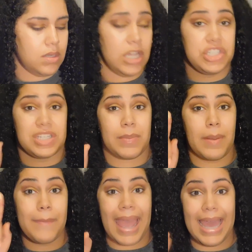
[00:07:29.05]
and I'm going
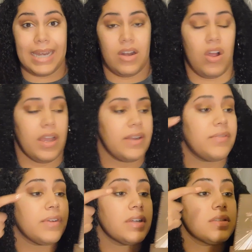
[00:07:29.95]
to pat it on
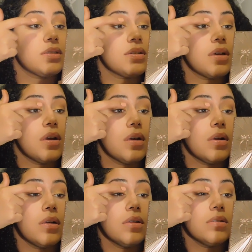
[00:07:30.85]
first.
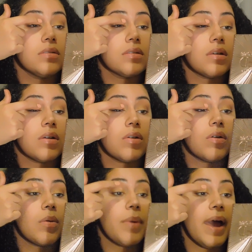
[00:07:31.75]
So,
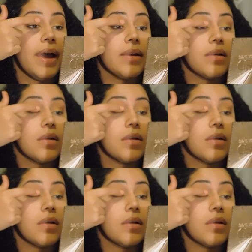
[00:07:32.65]
pat.